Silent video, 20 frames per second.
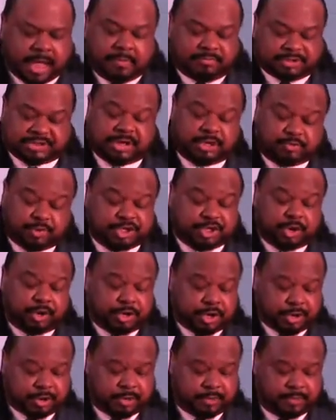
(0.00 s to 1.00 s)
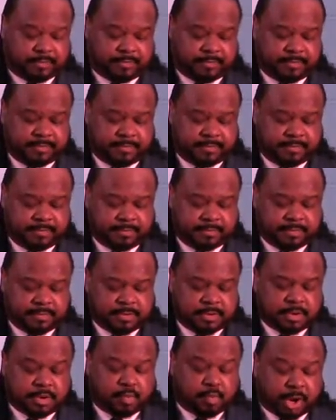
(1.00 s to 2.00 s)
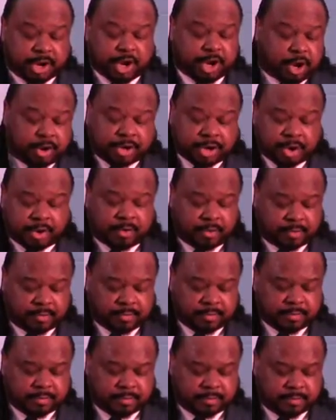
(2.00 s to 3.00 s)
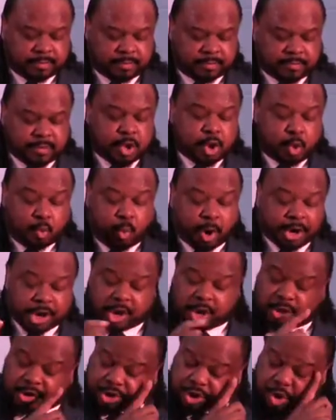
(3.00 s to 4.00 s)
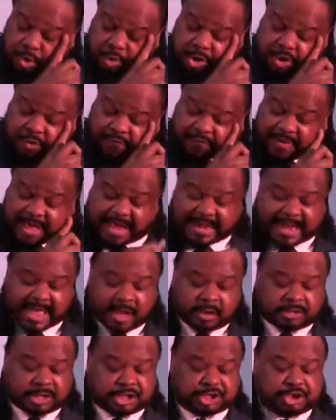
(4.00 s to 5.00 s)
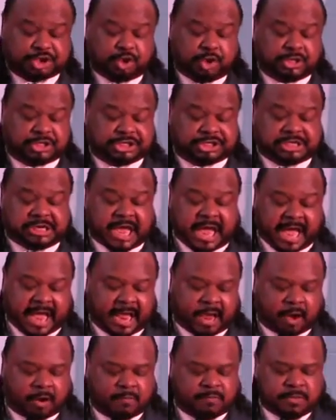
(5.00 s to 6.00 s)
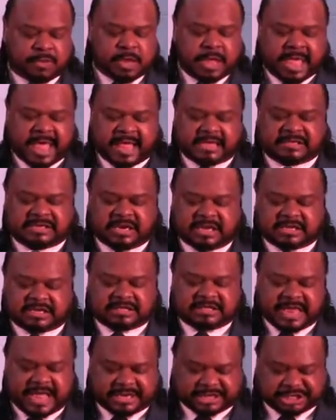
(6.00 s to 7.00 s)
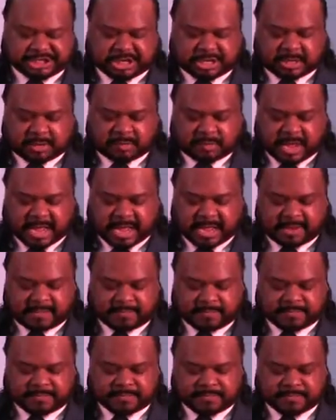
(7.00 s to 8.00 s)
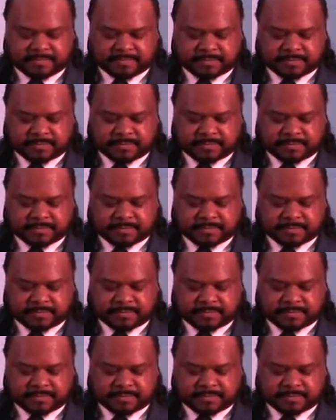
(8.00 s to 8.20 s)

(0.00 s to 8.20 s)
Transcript: I'm serious, what you going to do? What are you going to do? What are you going to do when you find out that your child has an addiction, right?